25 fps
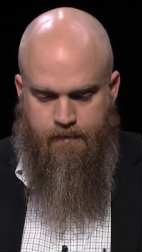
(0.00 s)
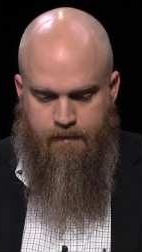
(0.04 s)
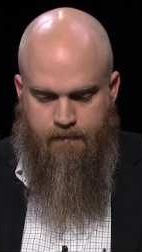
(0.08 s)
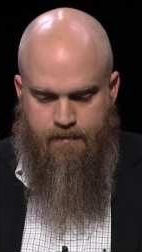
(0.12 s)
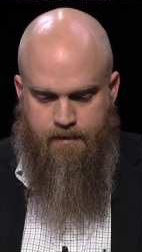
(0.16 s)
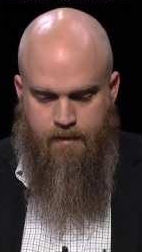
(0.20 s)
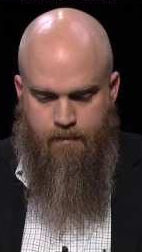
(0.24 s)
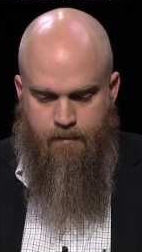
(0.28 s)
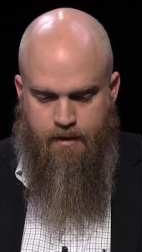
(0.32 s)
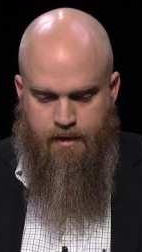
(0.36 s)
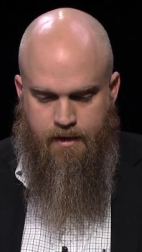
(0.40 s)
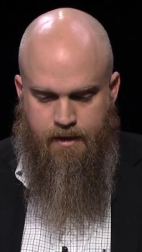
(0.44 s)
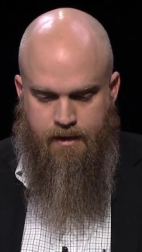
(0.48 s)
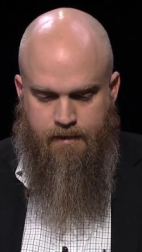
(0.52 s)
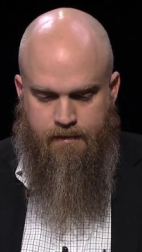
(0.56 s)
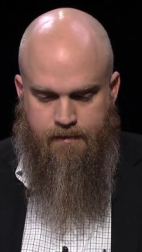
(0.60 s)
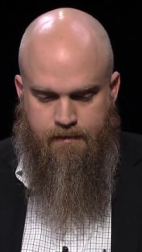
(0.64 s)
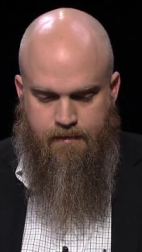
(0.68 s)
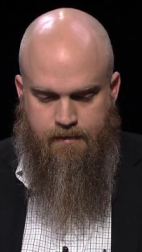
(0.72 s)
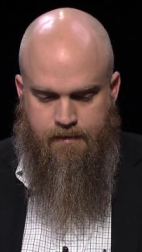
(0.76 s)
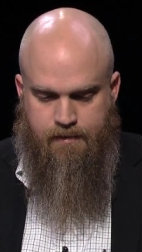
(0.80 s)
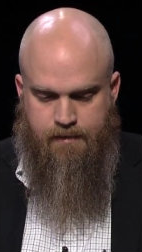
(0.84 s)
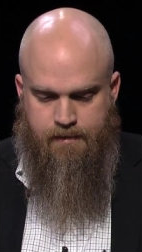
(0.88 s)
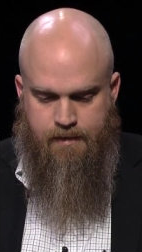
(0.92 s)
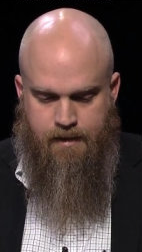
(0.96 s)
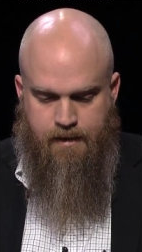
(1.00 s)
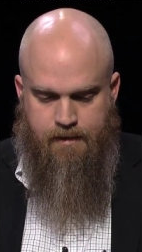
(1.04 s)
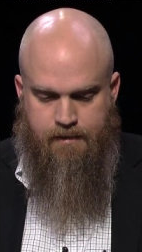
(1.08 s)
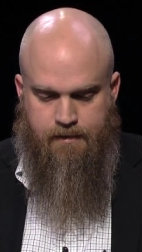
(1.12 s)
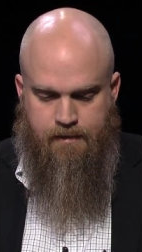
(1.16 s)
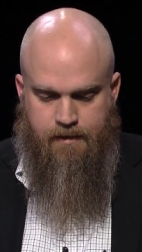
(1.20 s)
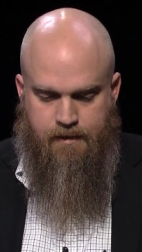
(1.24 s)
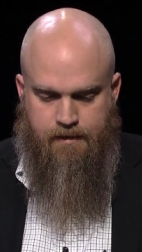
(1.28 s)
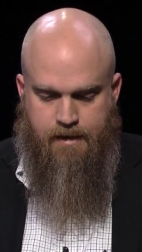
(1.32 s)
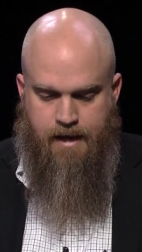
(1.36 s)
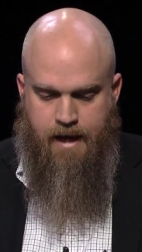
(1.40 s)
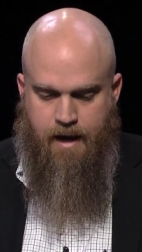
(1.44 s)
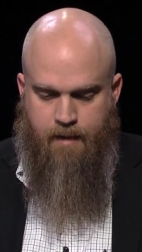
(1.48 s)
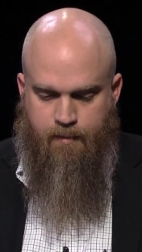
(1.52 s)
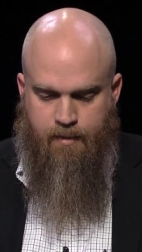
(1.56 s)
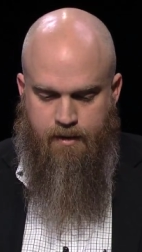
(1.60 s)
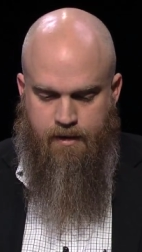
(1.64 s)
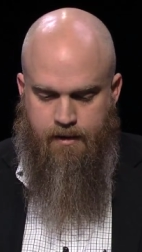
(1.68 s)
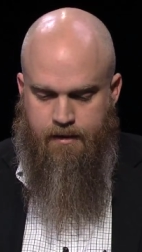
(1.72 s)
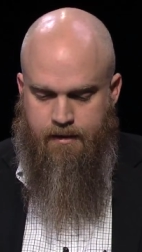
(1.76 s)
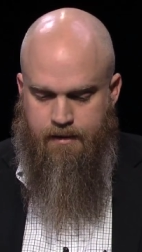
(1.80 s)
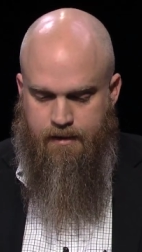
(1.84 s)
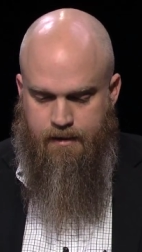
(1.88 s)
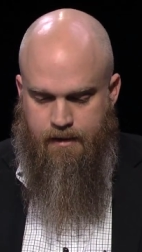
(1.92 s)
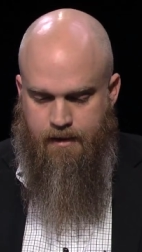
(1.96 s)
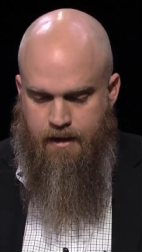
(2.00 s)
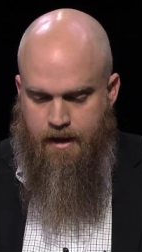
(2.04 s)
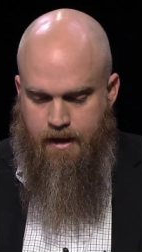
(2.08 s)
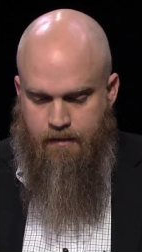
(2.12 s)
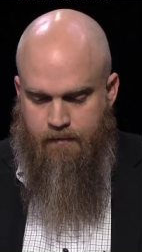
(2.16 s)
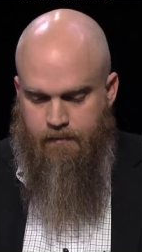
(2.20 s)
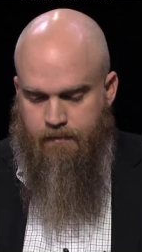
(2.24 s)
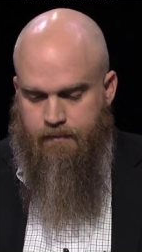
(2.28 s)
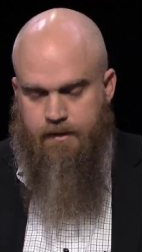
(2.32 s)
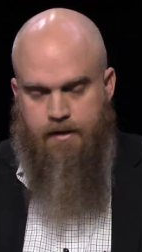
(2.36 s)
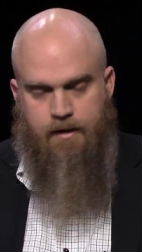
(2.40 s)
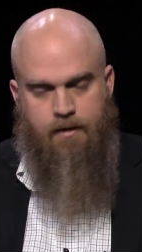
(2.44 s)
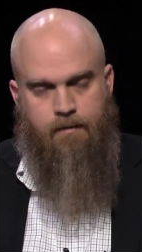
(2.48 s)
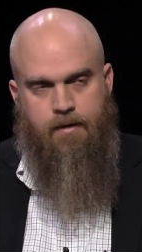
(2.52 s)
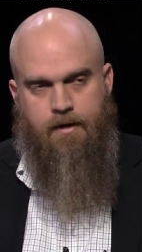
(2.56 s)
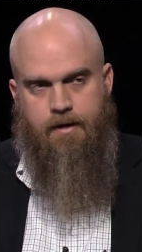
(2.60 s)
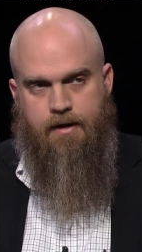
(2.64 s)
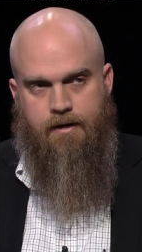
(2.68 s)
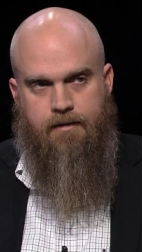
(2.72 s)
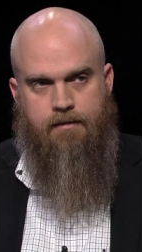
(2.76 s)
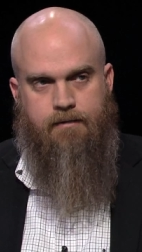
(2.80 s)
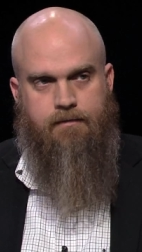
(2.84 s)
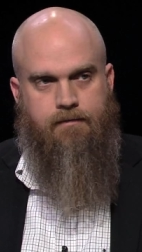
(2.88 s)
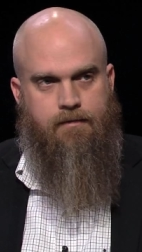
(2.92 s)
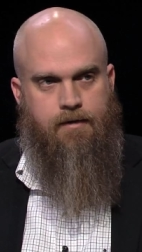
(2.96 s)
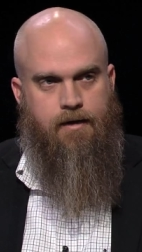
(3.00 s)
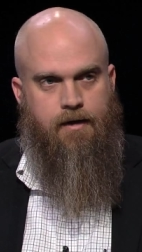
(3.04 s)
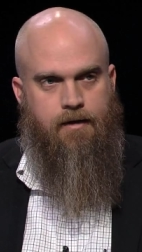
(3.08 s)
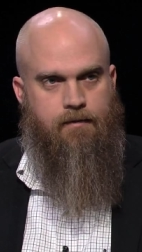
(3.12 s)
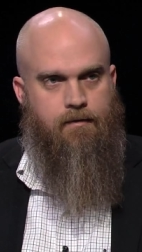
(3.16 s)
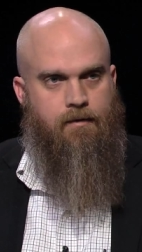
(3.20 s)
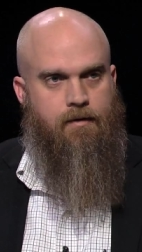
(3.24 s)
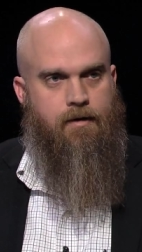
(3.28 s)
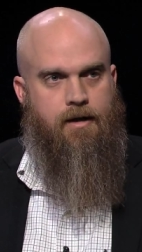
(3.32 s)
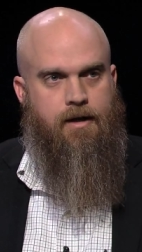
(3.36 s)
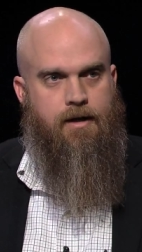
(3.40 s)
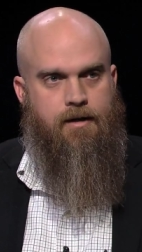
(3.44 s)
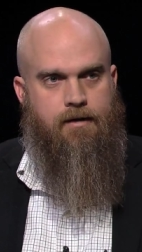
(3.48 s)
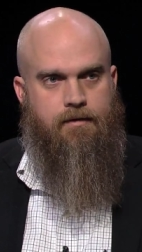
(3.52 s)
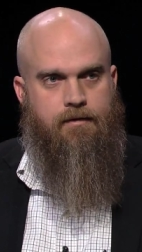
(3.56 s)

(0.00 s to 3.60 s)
if somebody says this happened, I don't think we can ignore it.